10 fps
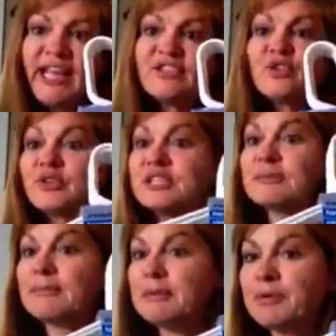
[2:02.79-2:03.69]
hat. So this
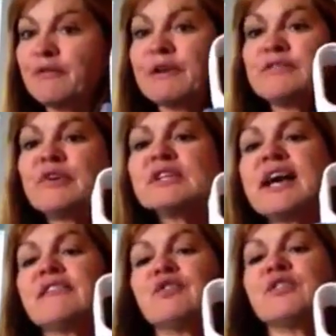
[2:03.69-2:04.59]
might be perfect for a
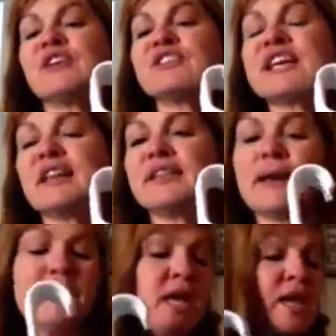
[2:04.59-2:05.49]
lot of you that are selling them.